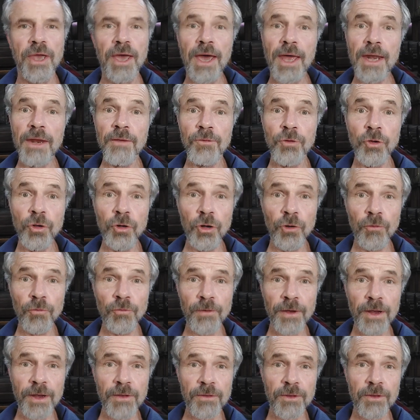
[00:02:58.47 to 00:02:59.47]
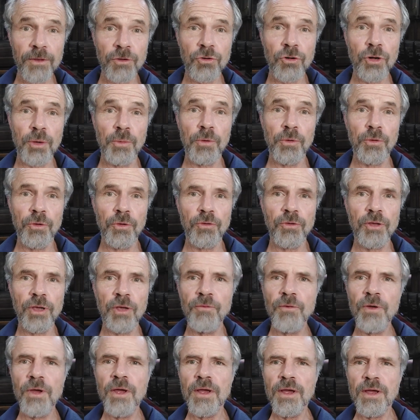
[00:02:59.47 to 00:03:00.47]
And if you're not facing trouble
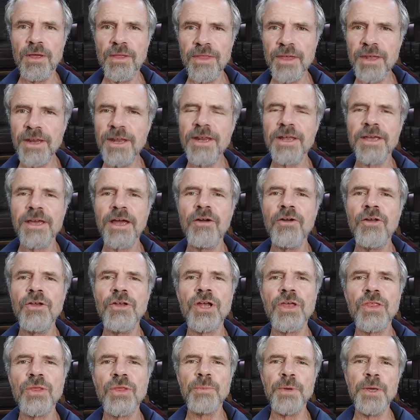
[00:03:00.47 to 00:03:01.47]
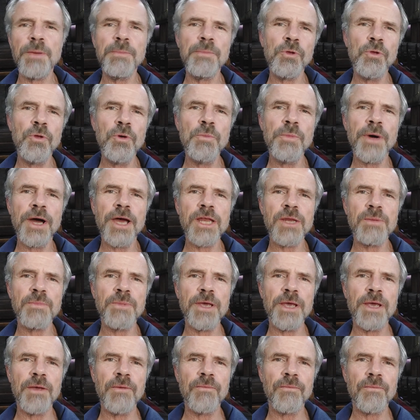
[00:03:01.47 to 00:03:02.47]
yourself, then encourage people who might
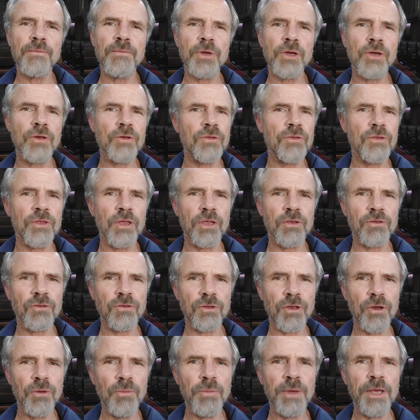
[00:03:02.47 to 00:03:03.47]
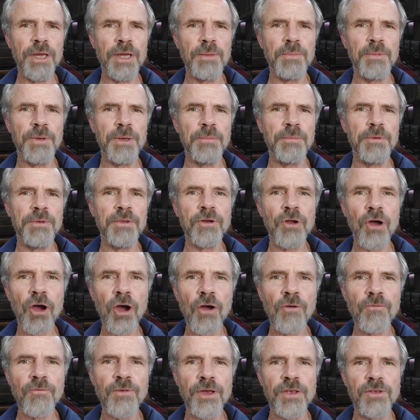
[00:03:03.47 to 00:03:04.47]
be, because there's so many people that
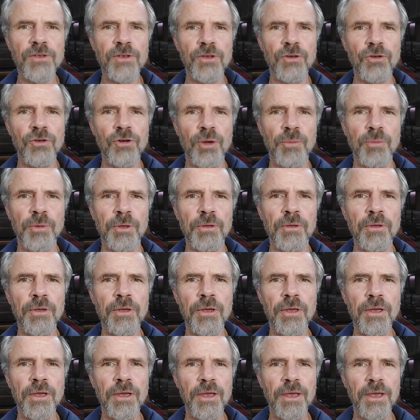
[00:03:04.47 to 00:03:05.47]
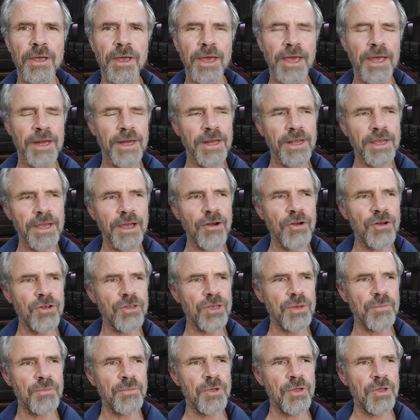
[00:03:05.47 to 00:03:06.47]
are facing trouble, and encourage
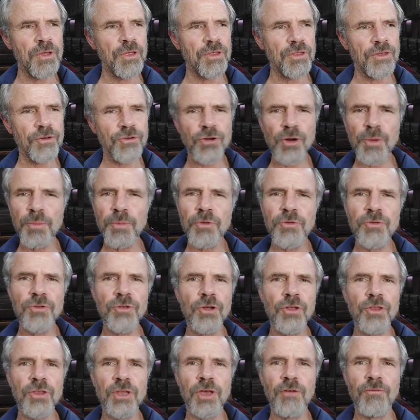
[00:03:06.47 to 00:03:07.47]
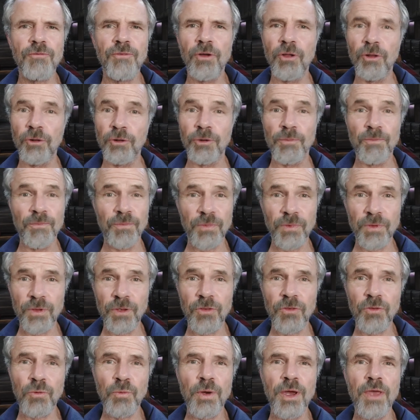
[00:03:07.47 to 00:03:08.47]
them. The trouble's not their fault.
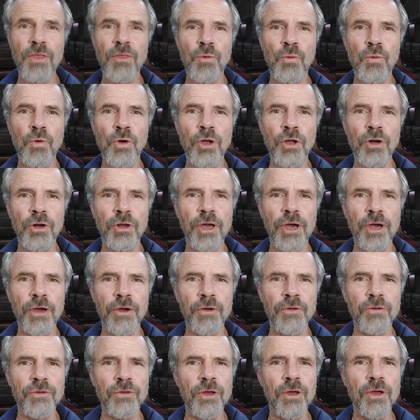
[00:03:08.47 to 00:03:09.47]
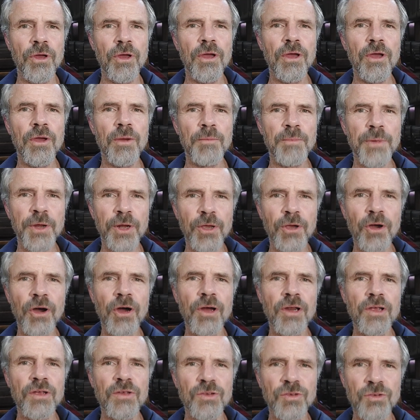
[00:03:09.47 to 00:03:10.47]
It's the way the world goes, but
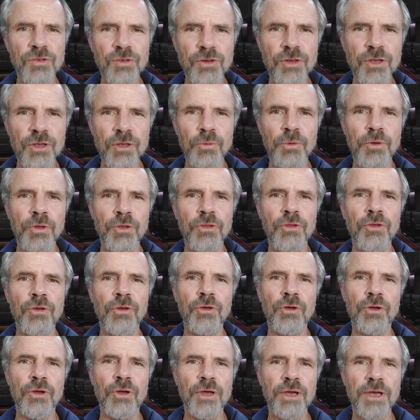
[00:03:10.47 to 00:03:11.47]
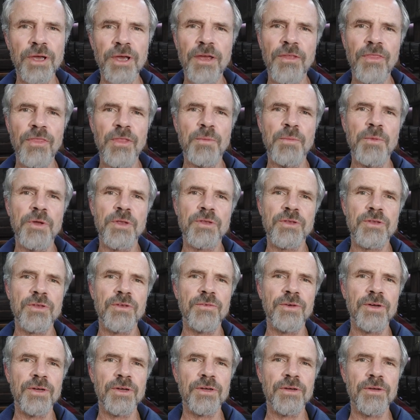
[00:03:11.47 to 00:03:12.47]
God is still with you in the midst
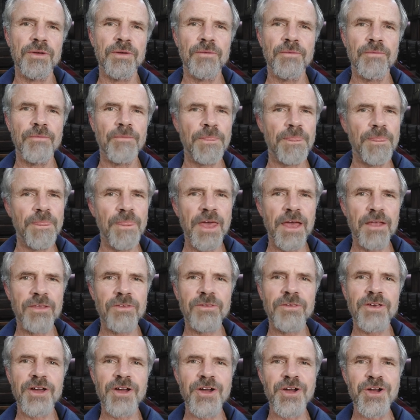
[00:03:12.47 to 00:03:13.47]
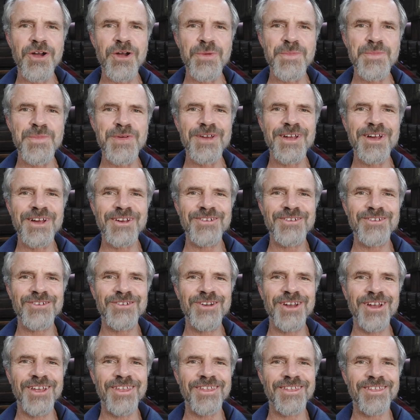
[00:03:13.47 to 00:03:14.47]
of it. That's our hope and our
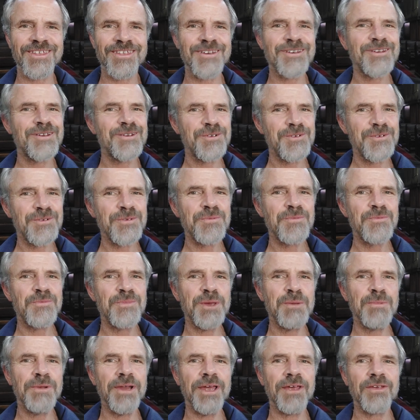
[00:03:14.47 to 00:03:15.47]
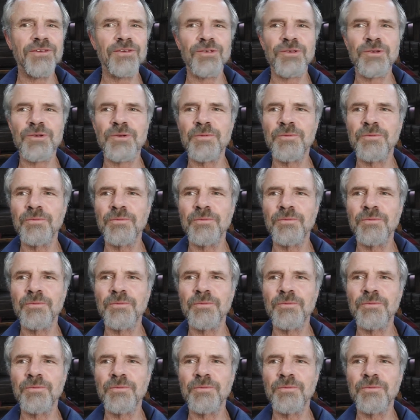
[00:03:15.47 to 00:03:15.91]
strength. Be blessed.